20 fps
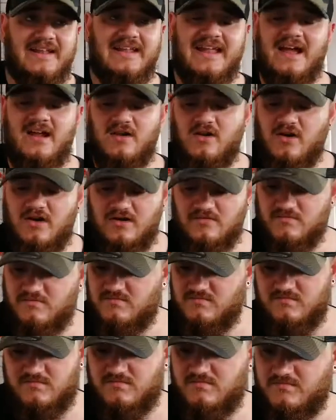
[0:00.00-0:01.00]
to get a lot,
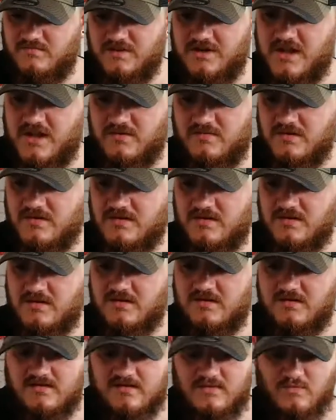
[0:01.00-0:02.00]

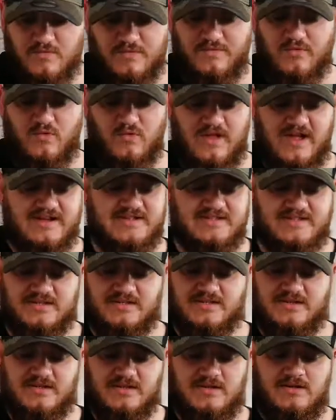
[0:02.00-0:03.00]
with all this.
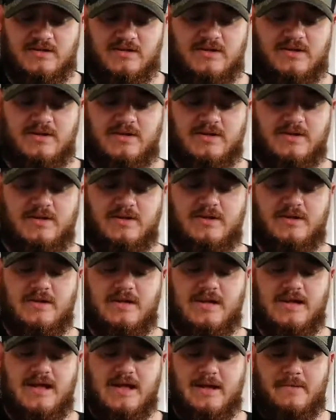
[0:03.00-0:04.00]

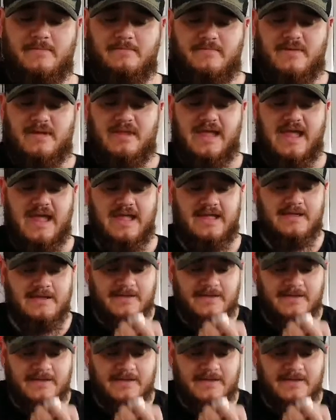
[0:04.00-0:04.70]
But yeah,